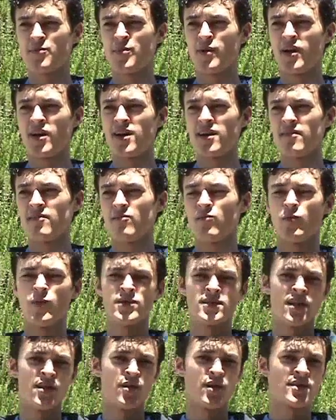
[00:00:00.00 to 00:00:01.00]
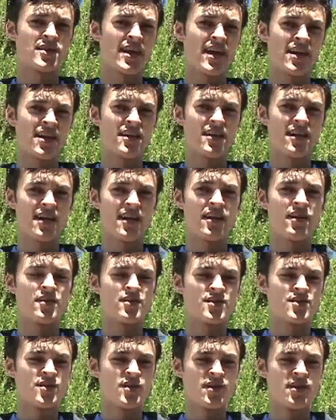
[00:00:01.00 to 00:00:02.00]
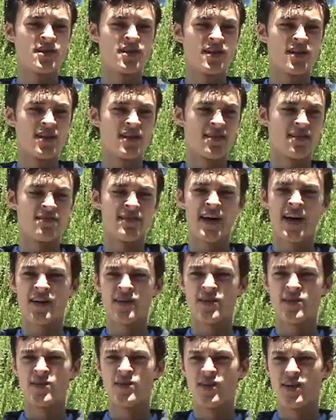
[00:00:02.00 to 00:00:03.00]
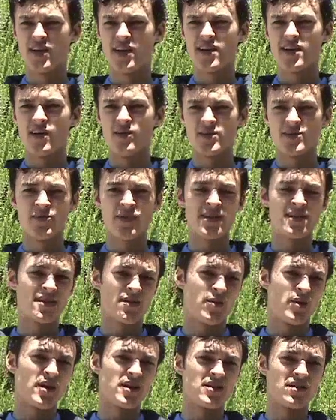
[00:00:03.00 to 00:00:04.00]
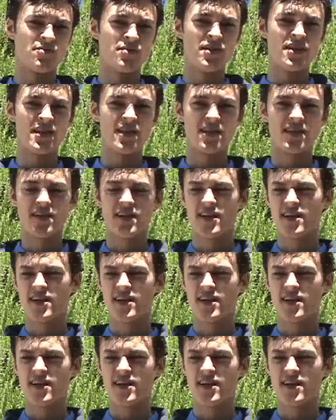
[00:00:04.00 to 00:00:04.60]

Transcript: but once I looked at it and understood the value, it was a place I wanted to be.